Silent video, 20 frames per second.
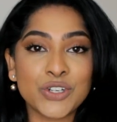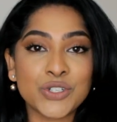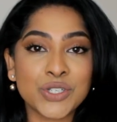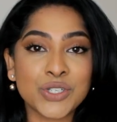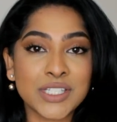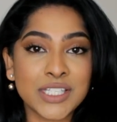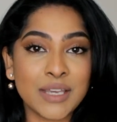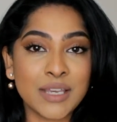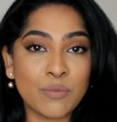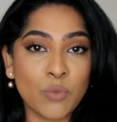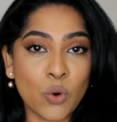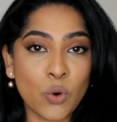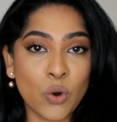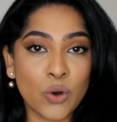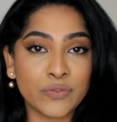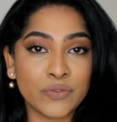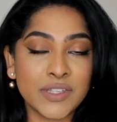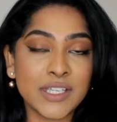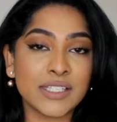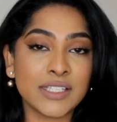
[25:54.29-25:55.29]
to see more
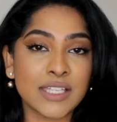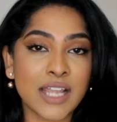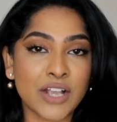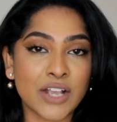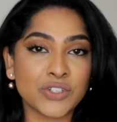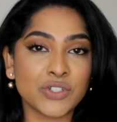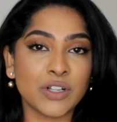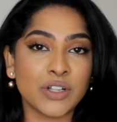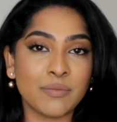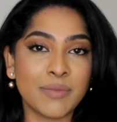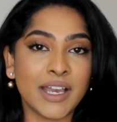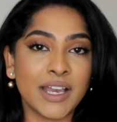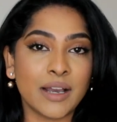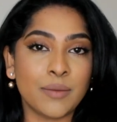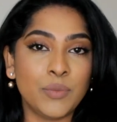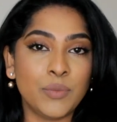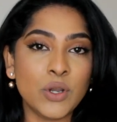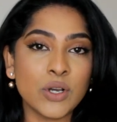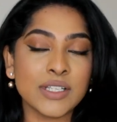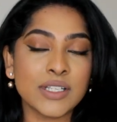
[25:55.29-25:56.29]
of these natural
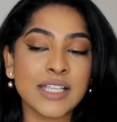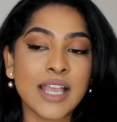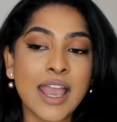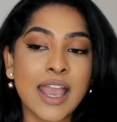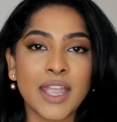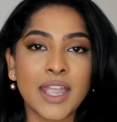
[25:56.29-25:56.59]
makeup looks